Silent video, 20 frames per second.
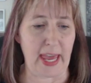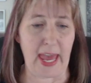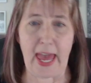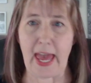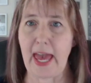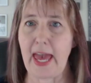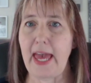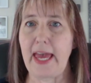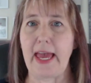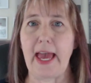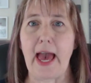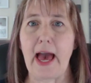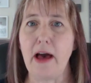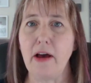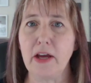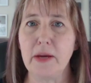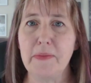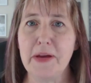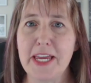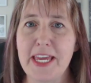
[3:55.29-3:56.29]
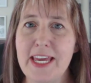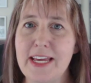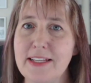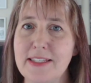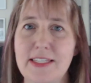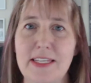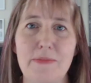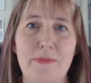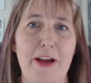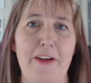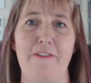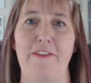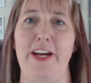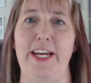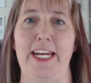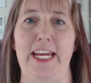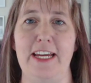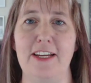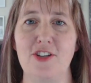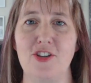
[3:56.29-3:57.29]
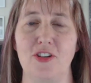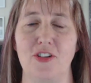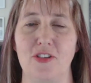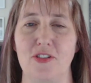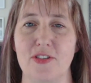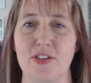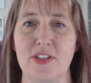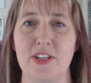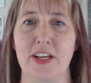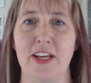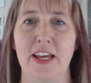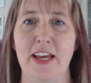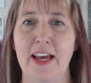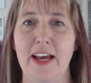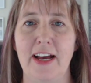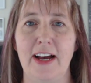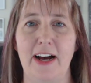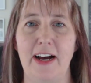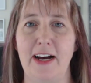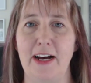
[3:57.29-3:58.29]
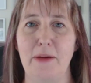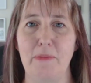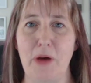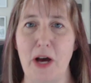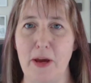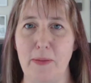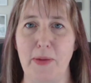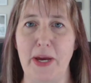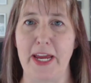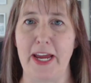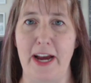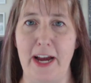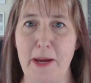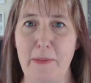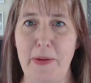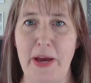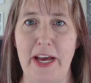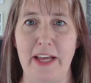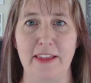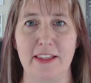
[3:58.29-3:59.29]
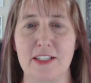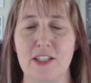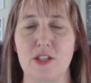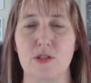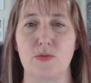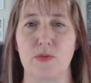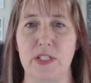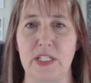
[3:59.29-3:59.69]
hey, how come I can't see my financials on my iPad? This is